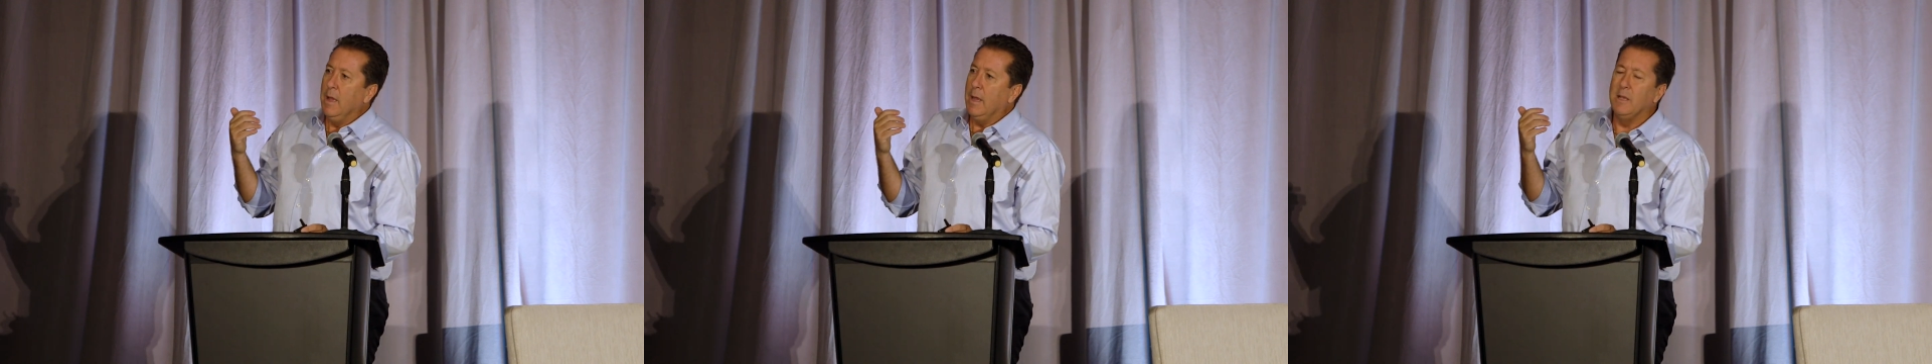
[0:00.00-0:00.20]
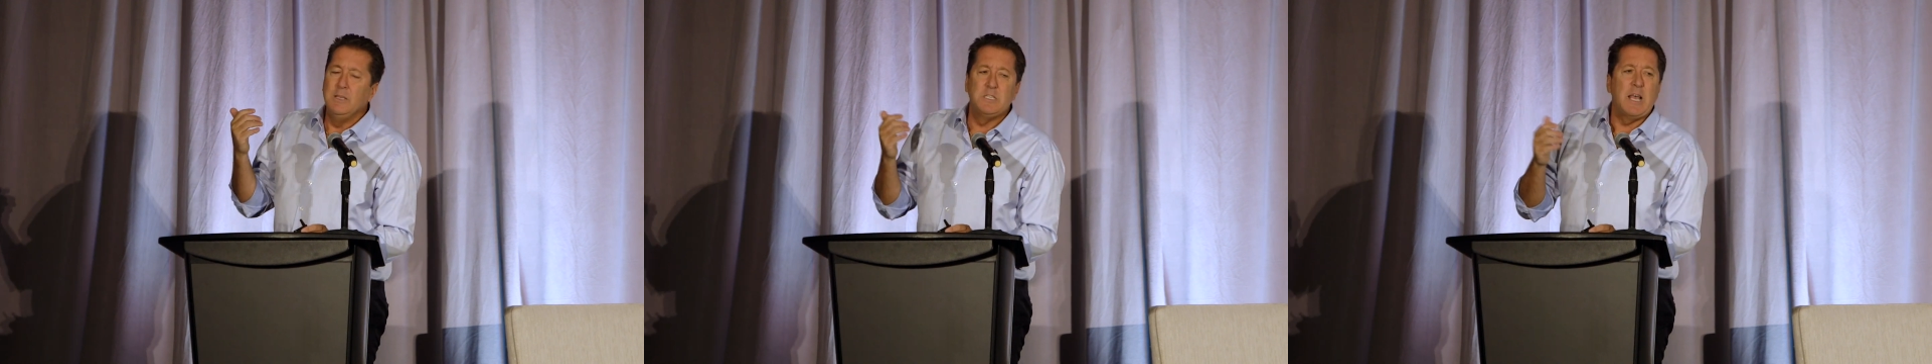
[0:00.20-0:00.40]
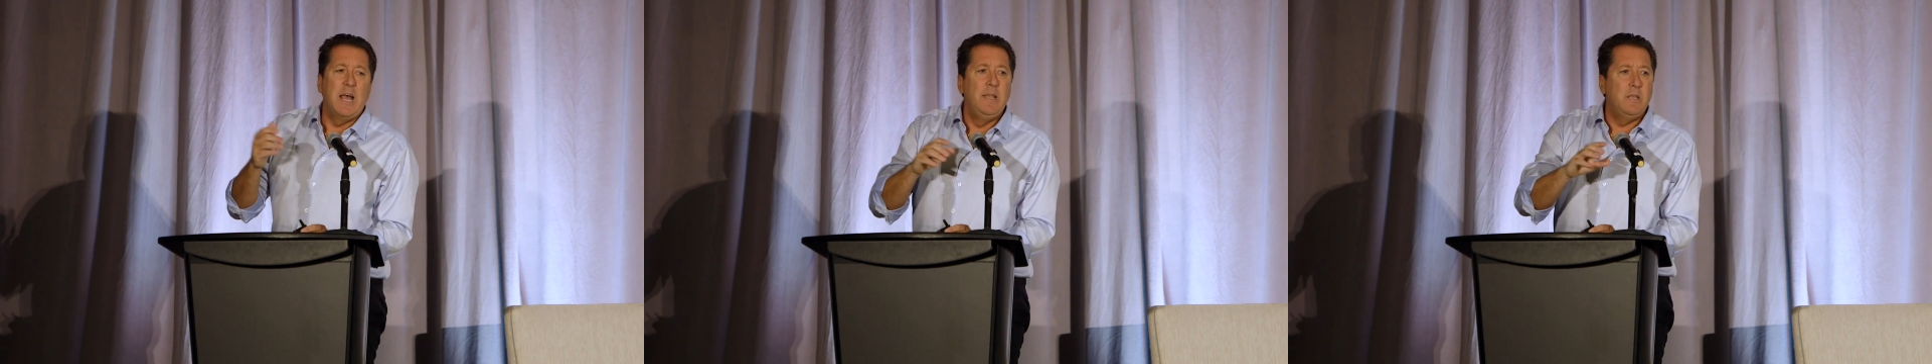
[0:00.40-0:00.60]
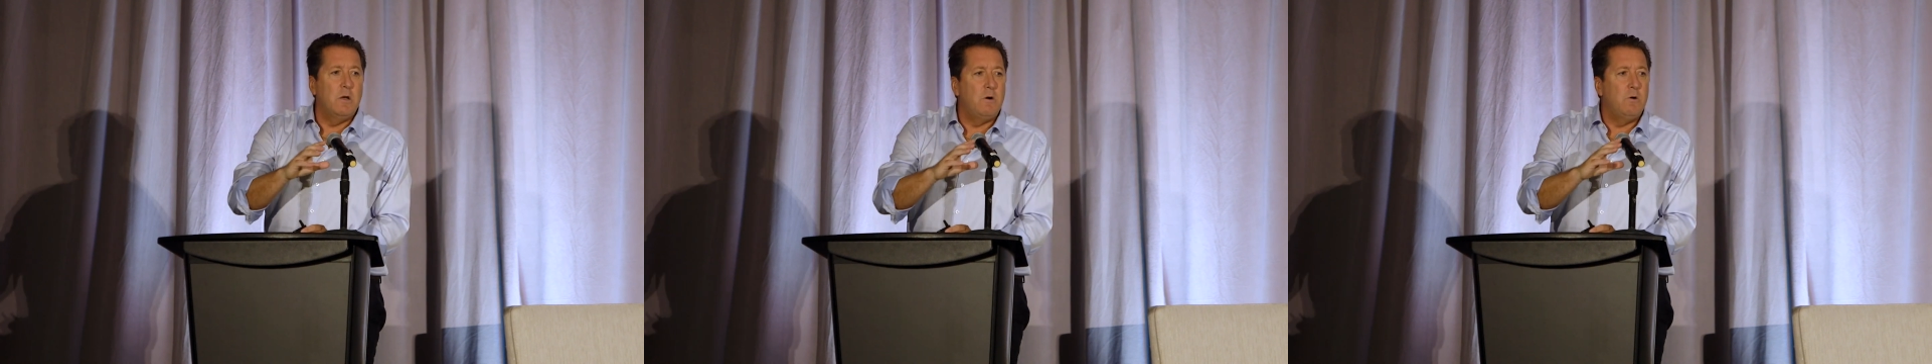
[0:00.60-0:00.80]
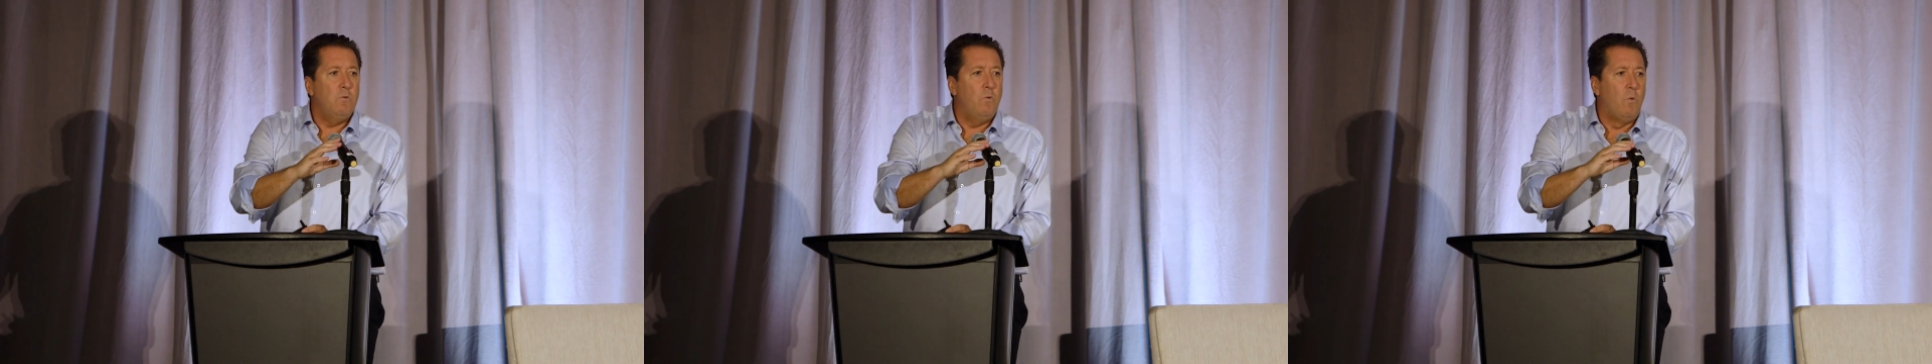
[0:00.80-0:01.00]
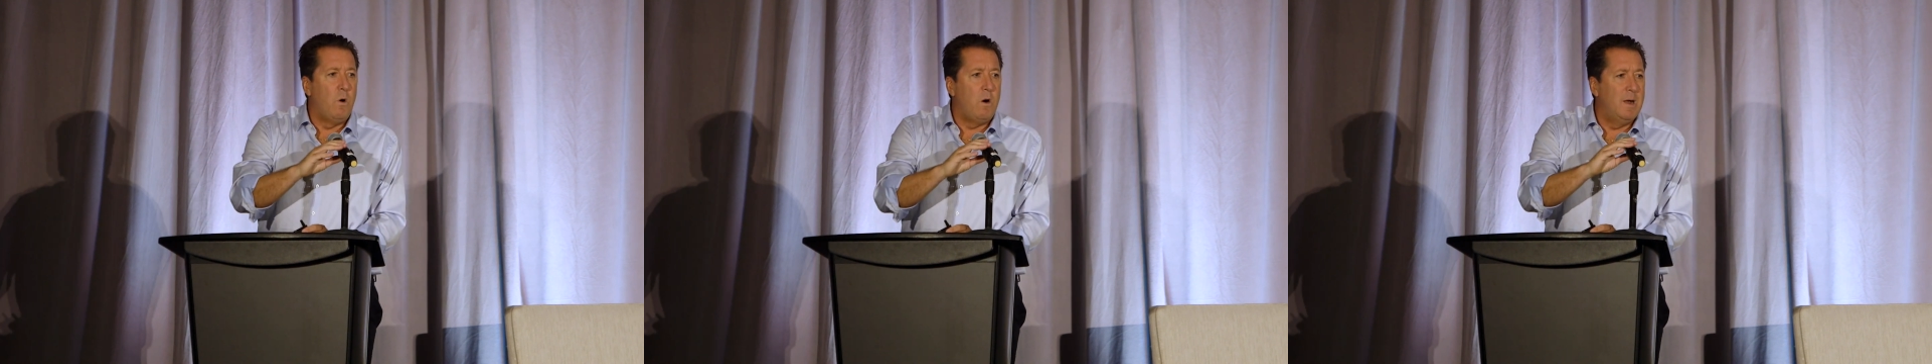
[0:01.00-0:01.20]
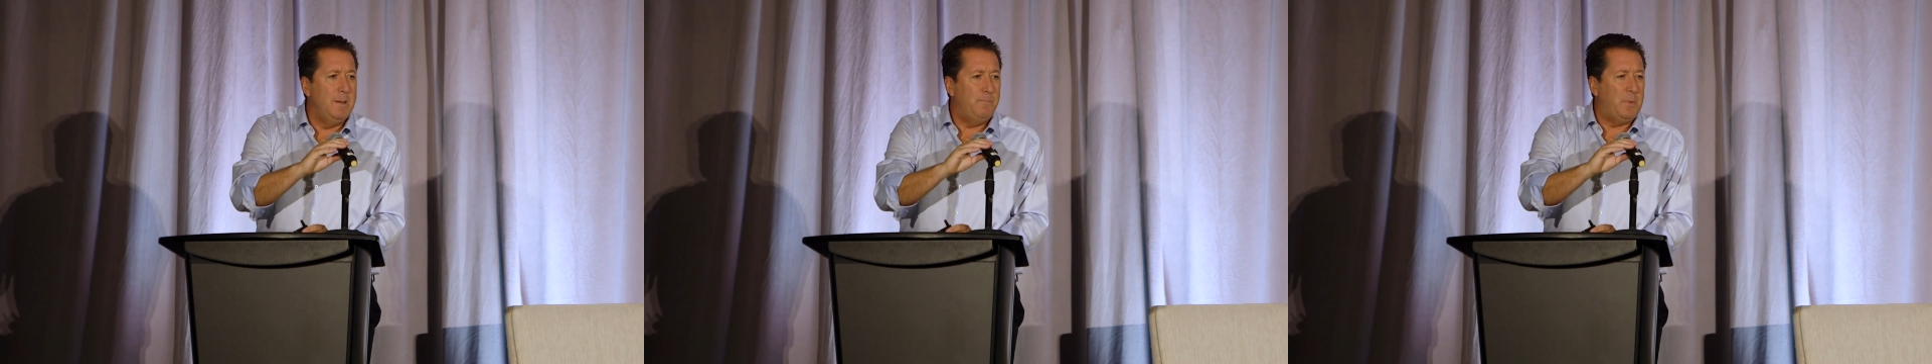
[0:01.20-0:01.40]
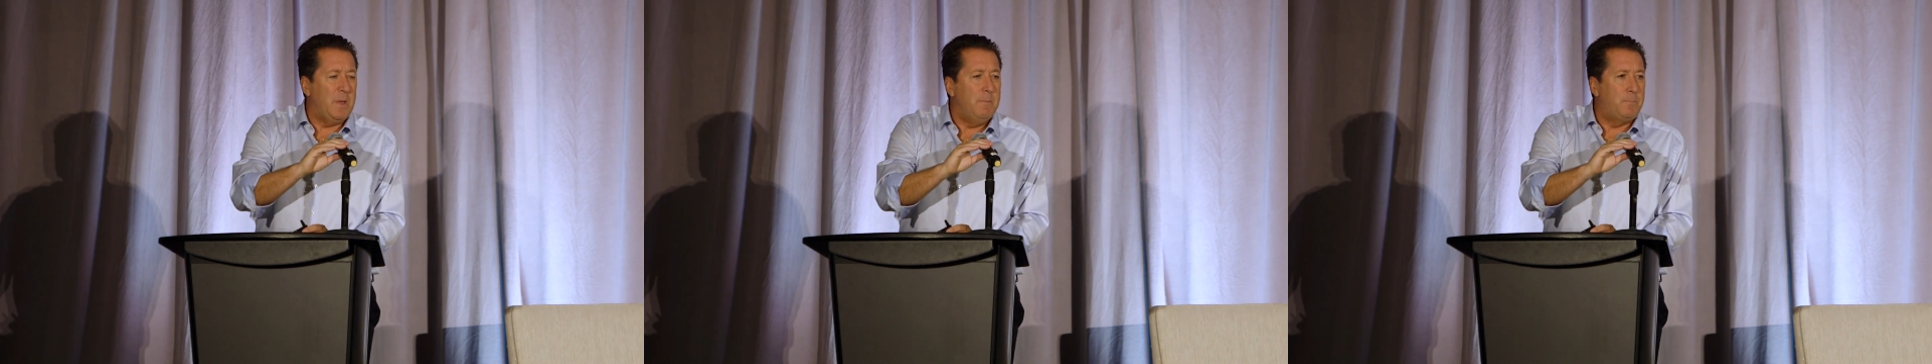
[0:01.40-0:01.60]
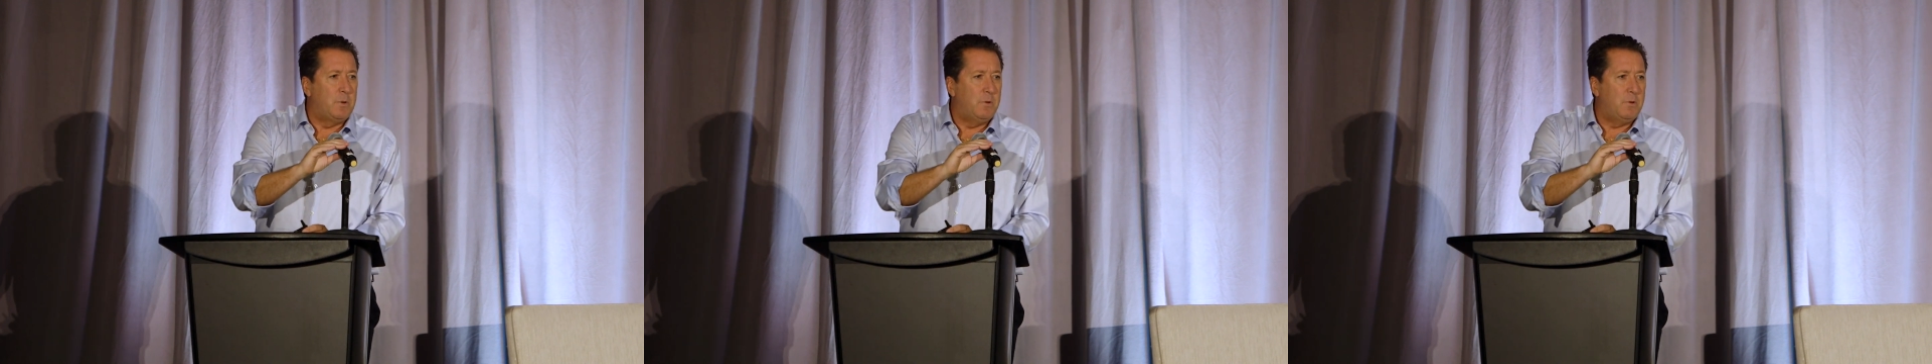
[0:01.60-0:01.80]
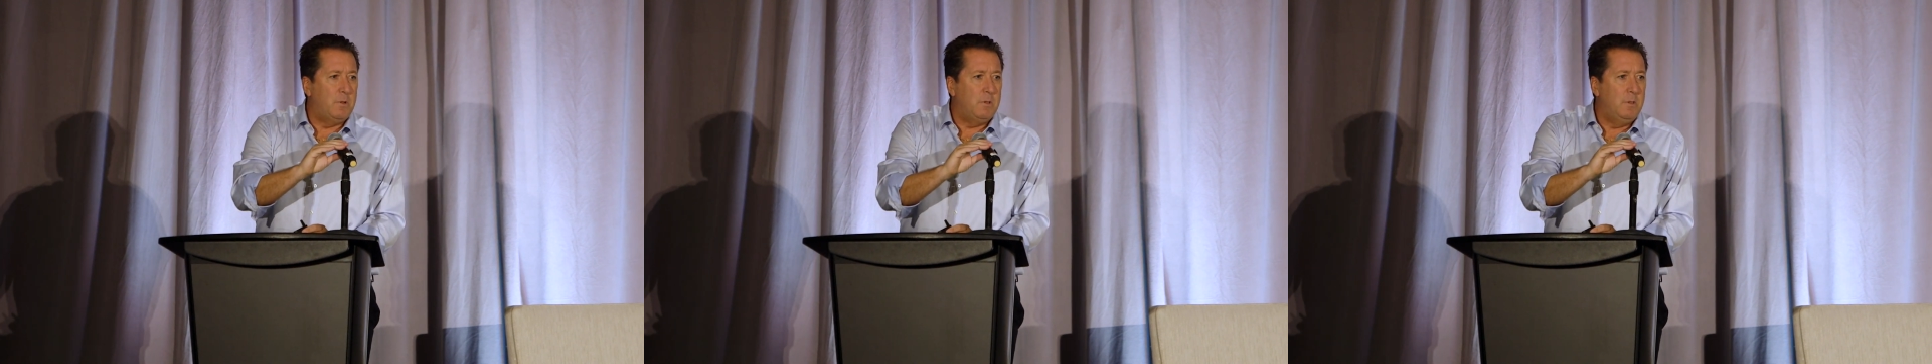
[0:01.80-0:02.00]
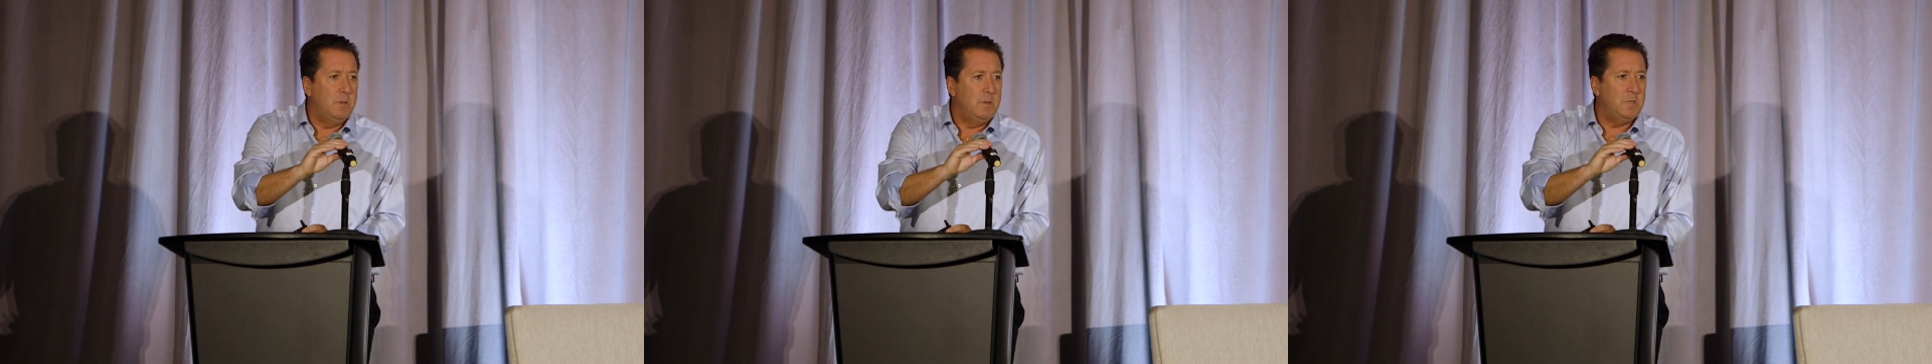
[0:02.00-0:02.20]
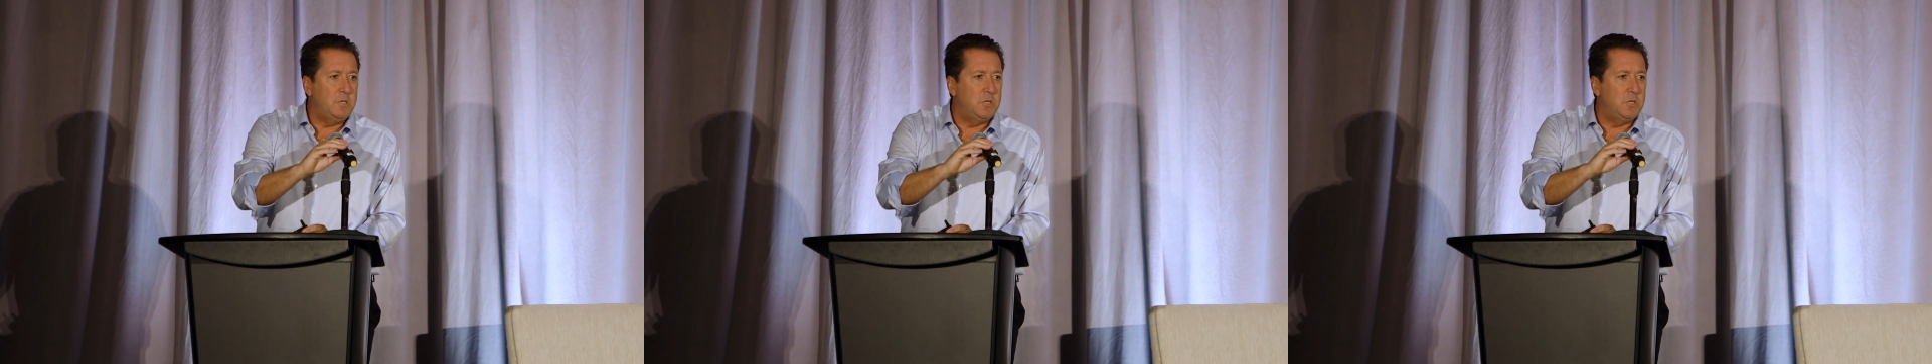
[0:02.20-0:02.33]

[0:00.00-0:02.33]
Because I don't want people